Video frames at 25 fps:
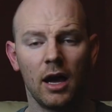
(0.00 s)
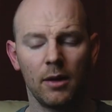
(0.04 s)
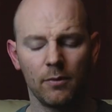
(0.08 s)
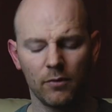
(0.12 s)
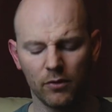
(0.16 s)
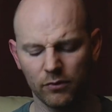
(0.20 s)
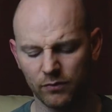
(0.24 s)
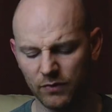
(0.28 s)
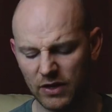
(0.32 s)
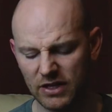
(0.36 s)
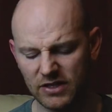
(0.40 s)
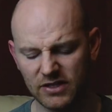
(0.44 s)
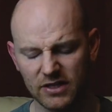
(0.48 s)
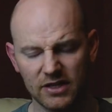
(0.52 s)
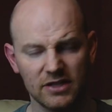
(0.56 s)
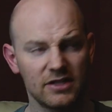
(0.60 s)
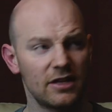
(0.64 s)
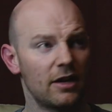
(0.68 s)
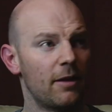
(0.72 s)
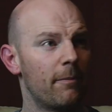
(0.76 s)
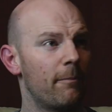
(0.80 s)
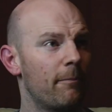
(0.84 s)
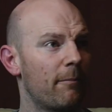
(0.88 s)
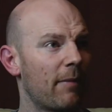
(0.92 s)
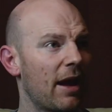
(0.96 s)
This is an
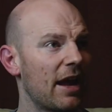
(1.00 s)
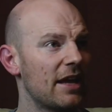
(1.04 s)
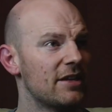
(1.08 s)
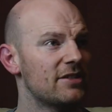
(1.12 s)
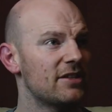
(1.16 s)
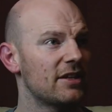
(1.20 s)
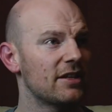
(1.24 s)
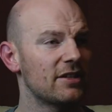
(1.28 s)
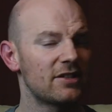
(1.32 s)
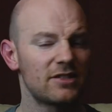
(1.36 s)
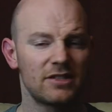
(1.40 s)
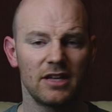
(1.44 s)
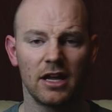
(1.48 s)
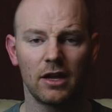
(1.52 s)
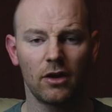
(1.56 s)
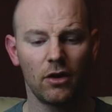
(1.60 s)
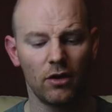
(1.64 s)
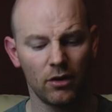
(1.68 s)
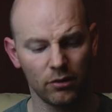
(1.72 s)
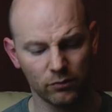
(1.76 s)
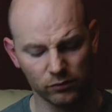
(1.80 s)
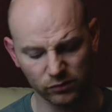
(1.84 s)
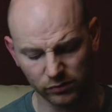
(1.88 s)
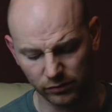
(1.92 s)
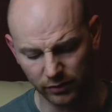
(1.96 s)
amazing stick.
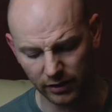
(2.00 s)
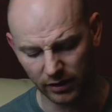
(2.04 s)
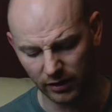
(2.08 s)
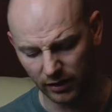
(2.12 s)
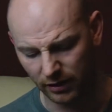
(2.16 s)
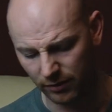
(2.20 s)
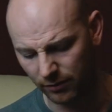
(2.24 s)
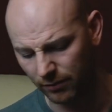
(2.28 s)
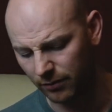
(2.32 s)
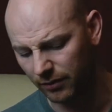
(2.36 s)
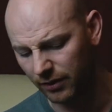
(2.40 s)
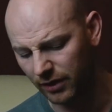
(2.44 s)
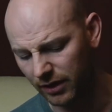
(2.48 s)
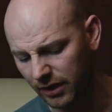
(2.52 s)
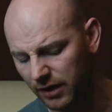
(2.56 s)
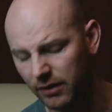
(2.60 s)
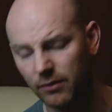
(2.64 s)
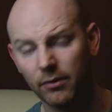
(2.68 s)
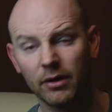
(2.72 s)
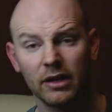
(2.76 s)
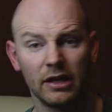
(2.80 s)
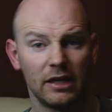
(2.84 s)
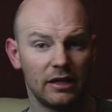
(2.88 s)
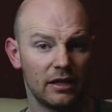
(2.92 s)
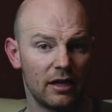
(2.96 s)
I
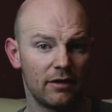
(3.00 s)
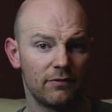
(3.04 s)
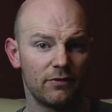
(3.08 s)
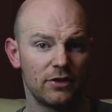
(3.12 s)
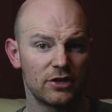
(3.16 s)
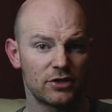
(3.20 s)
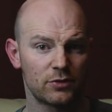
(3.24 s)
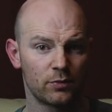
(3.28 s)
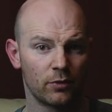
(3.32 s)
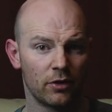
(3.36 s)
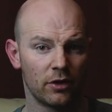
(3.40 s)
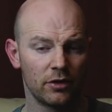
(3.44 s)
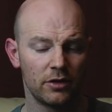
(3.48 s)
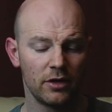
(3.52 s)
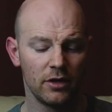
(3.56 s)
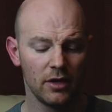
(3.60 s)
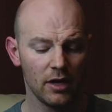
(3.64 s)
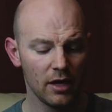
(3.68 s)
really love this rod.